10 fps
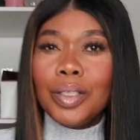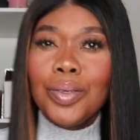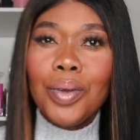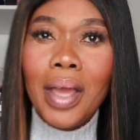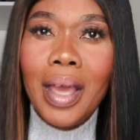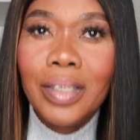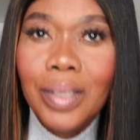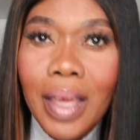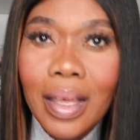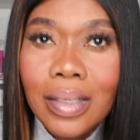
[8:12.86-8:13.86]
So guys,
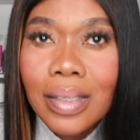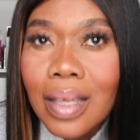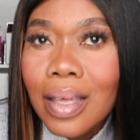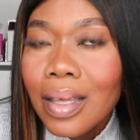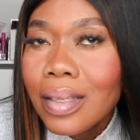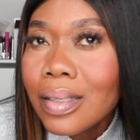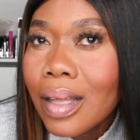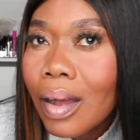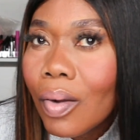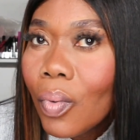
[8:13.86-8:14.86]
you can see it.
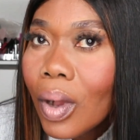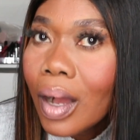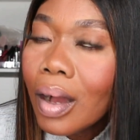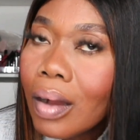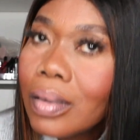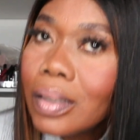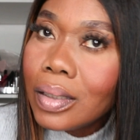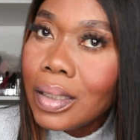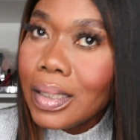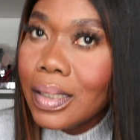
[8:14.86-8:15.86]
Wow,
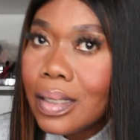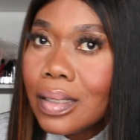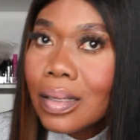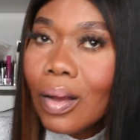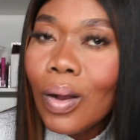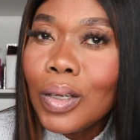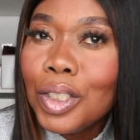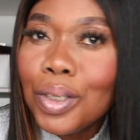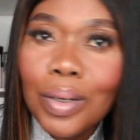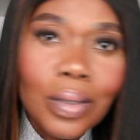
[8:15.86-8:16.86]
this is
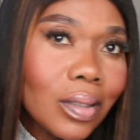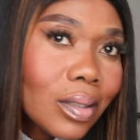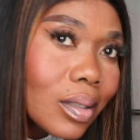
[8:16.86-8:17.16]
gorgeous.